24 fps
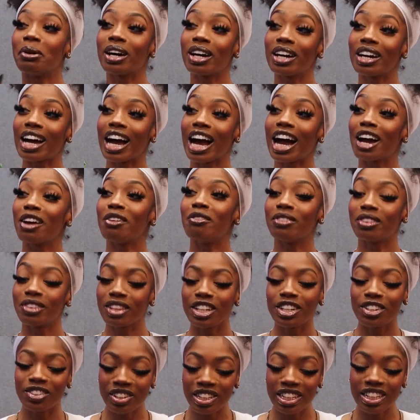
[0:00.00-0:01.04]
But I
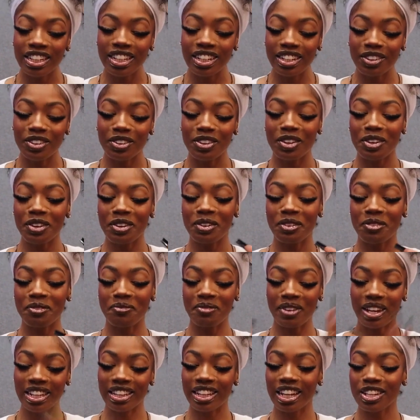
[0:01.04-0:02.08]
literally
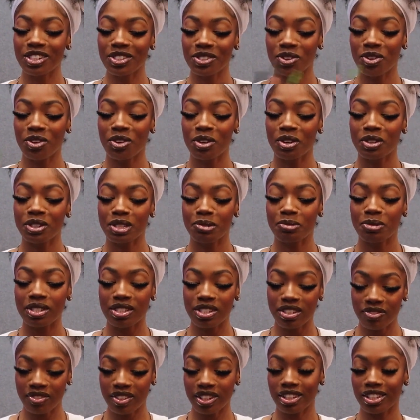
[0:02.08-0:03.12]
made that song
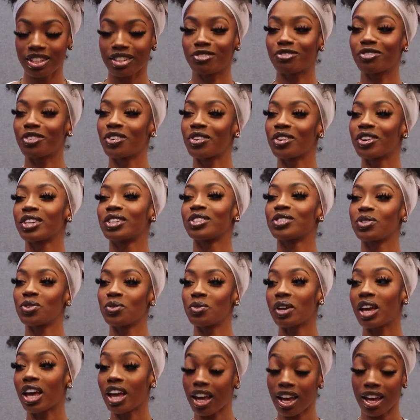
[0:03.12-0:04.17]
specifically for
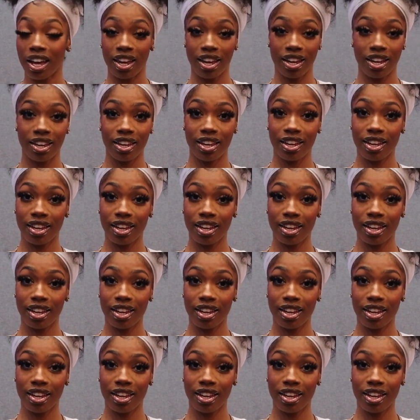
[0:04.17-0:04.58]
2K.